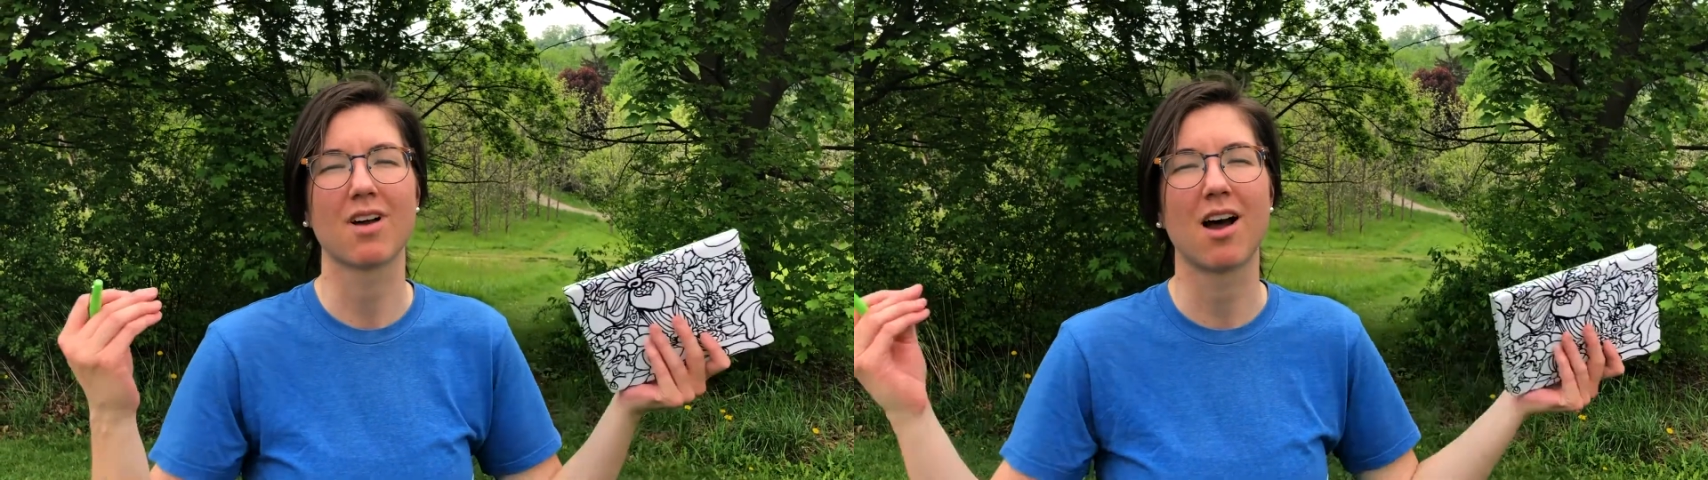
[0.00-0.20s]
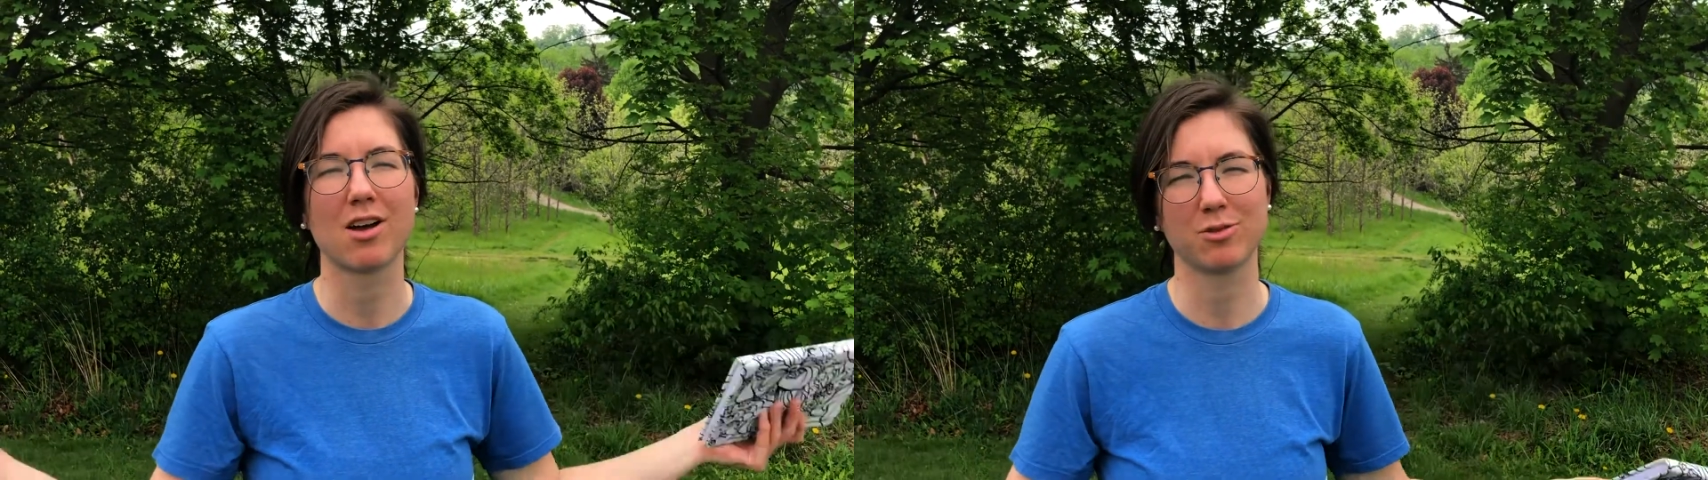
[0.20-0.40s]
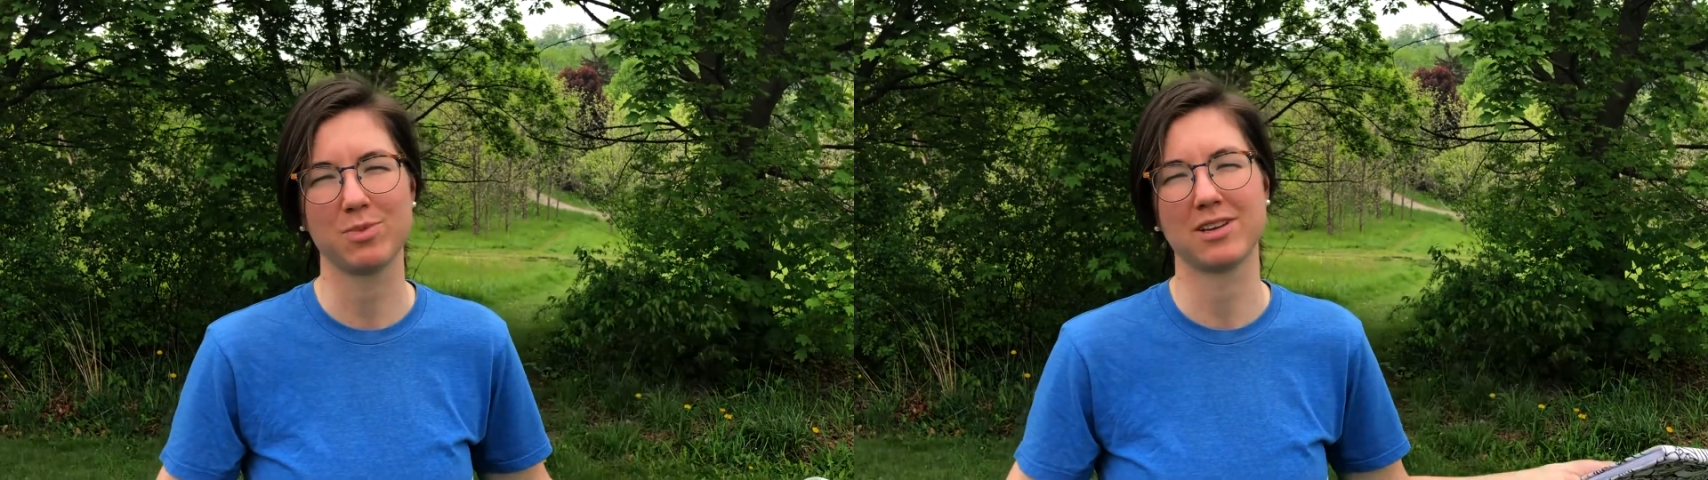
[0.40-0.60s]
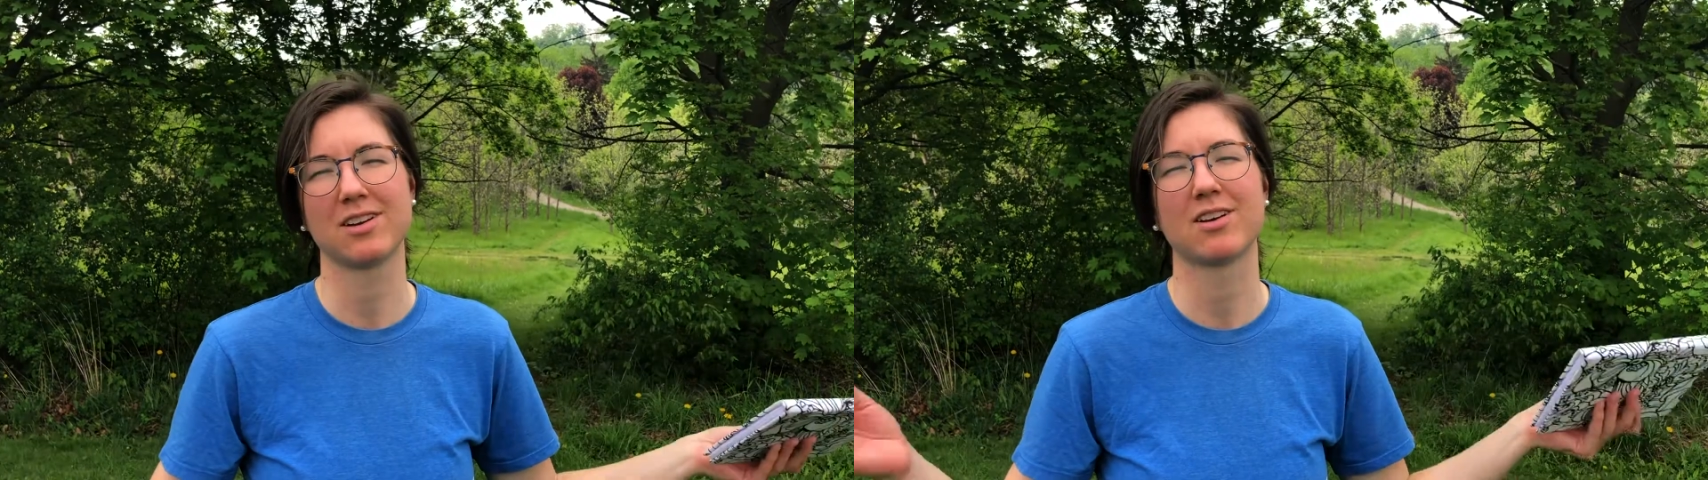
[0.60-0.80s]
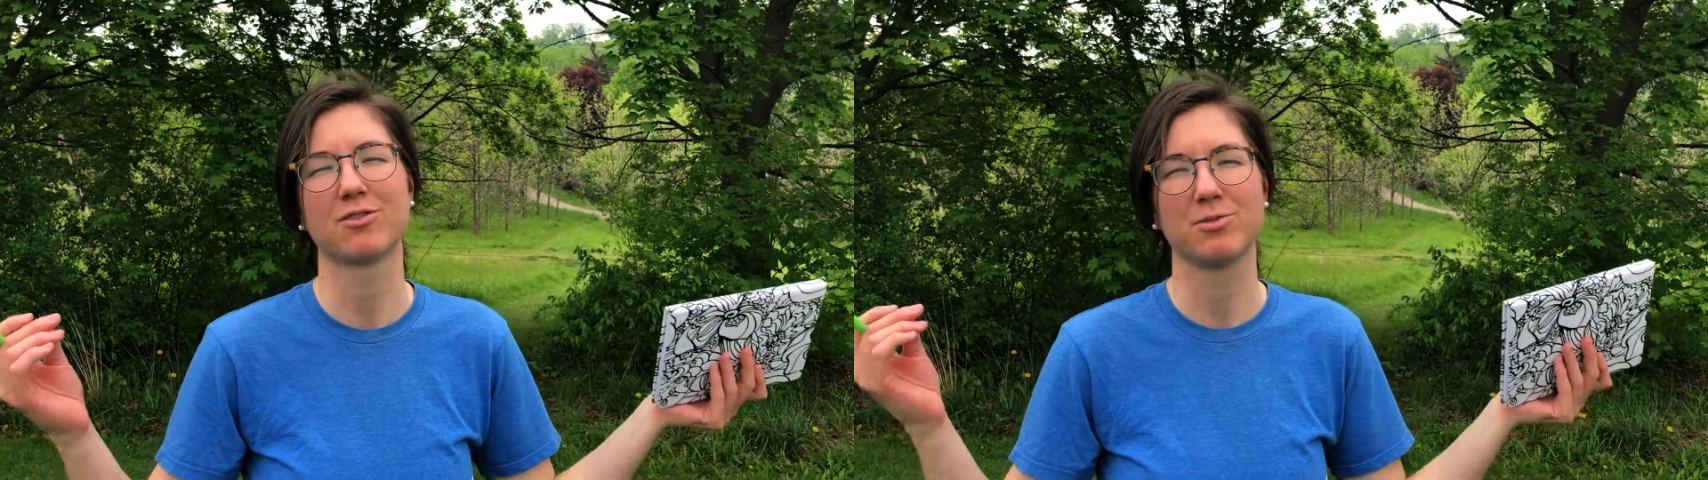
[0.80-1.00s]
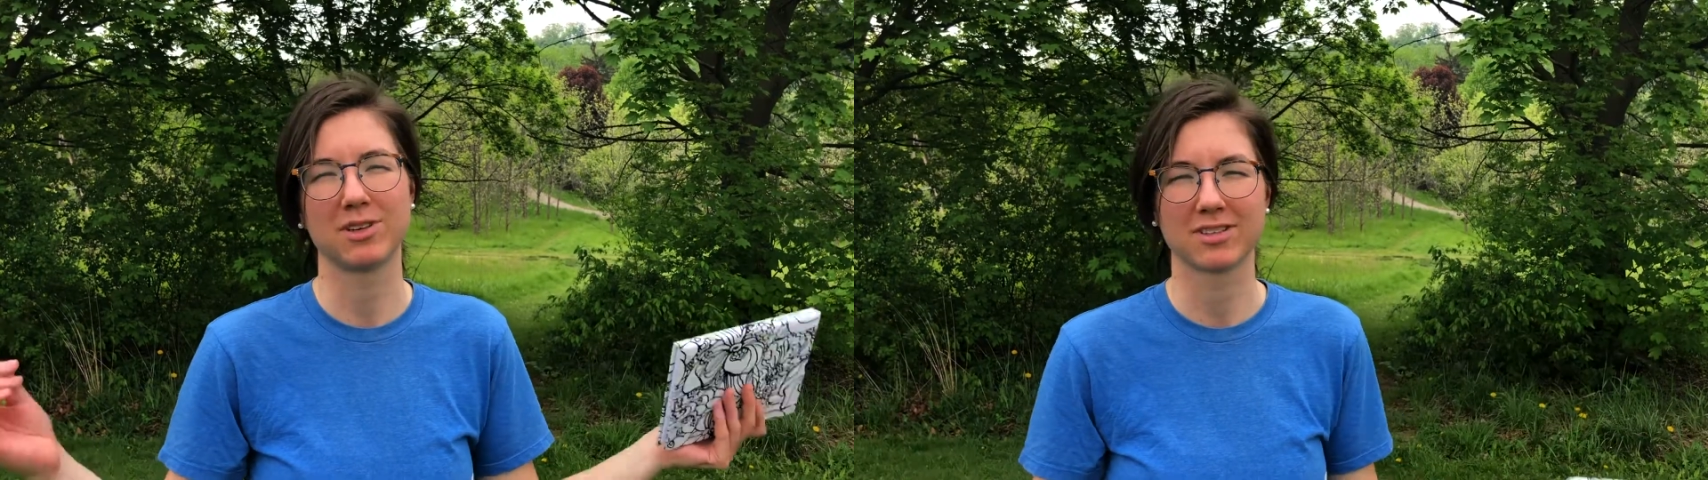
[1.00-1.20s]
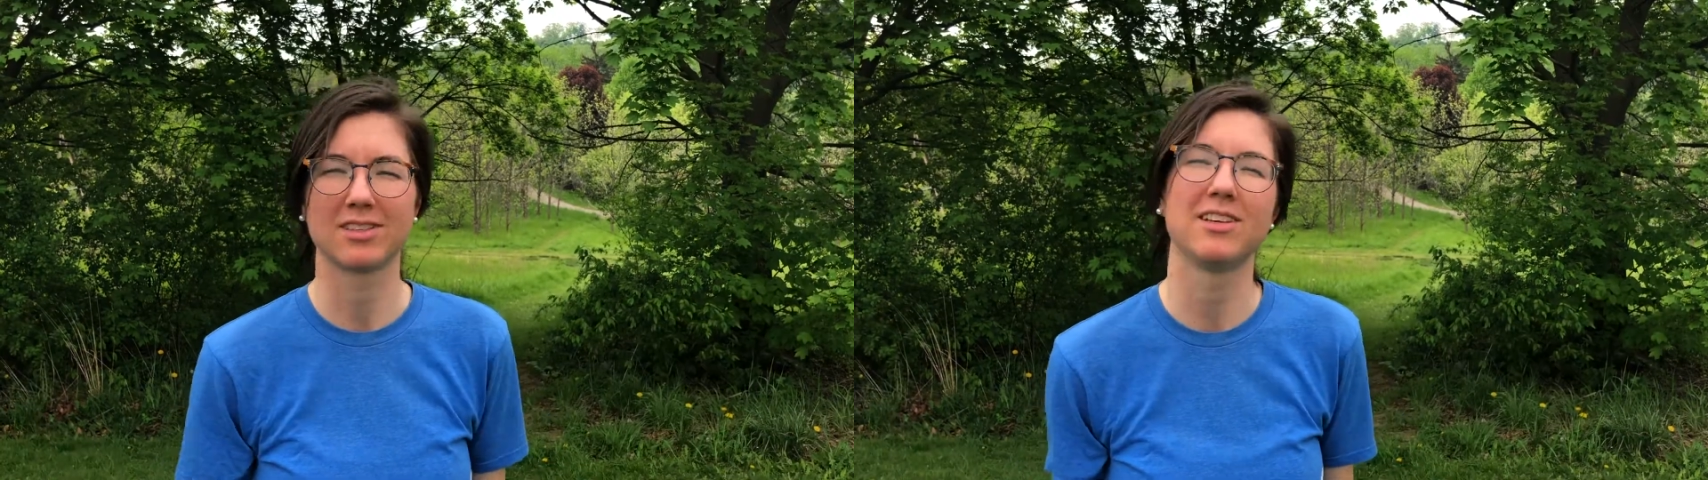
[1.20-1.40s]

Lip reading: I will be enough because